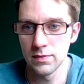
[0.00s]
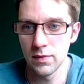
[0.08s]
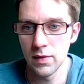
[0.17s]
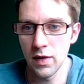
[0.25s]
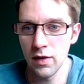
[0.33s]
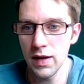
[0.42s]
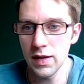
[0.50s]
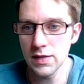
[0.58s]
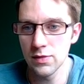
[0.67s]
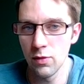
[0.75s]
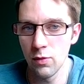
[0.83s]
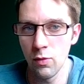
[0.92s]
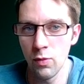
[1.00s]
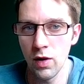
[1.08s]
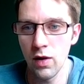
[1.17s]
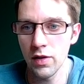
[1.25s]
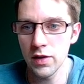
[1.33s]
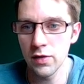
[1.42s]
All right, well,
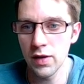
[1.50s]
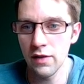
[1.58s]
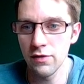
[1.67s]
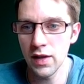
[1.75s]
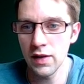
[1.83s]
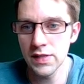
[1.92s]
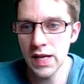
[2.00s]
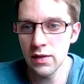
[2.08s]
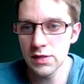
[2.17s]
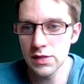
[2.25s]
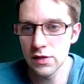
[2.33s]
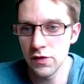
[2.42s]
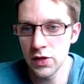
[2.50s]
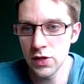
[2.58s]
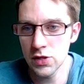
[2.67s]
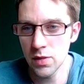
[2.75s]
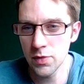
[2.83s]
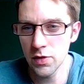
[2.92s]
all that you have left now is to
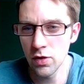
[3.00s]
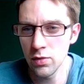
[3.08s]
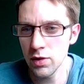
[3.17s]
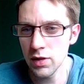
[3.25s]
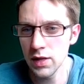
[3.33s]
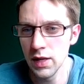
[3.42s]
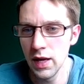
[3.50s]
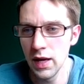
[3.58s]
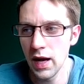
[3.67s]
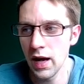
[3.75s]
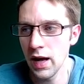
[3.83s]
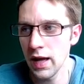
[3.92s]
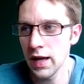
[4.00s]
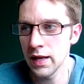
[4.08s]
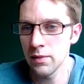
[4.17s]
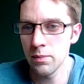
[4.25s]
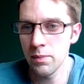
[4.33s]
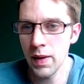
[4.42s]
finish up your homework
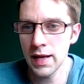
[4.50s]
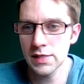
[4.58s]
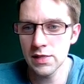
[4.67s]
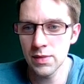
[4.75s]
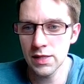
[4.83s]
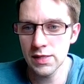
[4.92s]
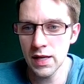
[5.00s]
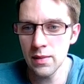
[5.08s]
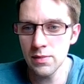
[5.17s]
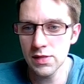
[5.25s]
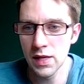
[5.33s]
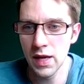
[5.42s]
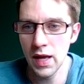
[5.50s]
and pass some exams,